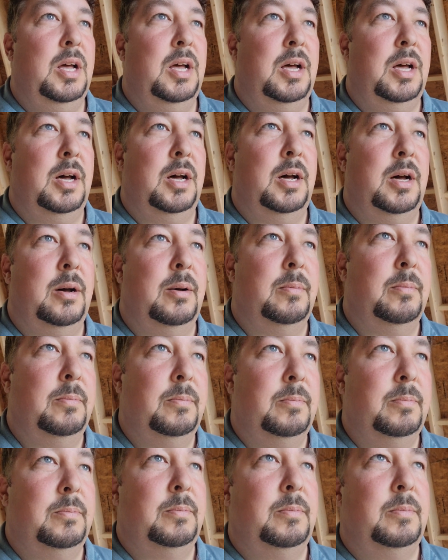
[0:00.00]

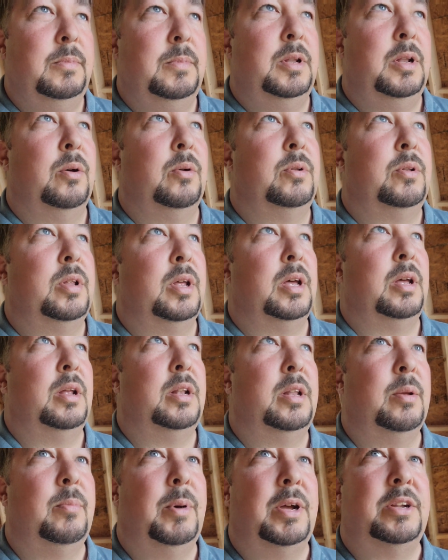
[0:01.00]

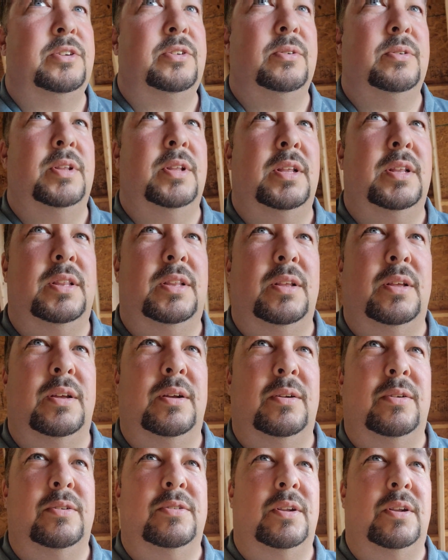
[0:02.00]
to make sure that
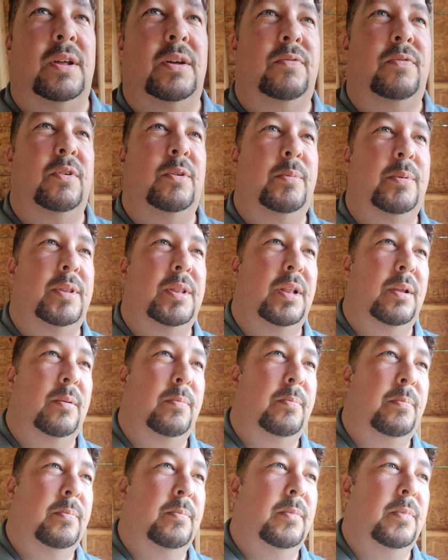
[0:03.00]
there's enough room in
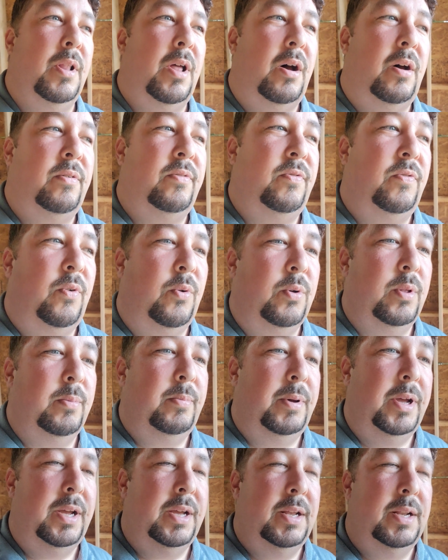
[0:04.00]
the loft for the
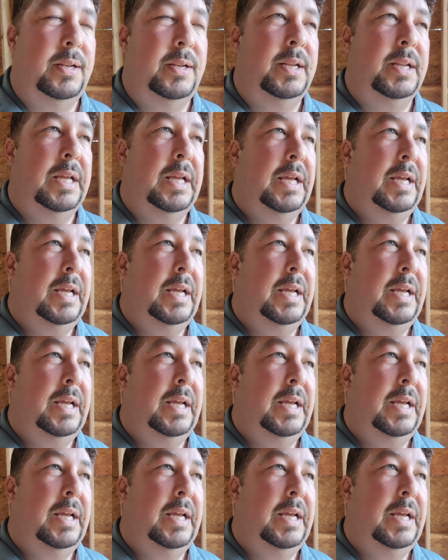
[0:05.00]
bed.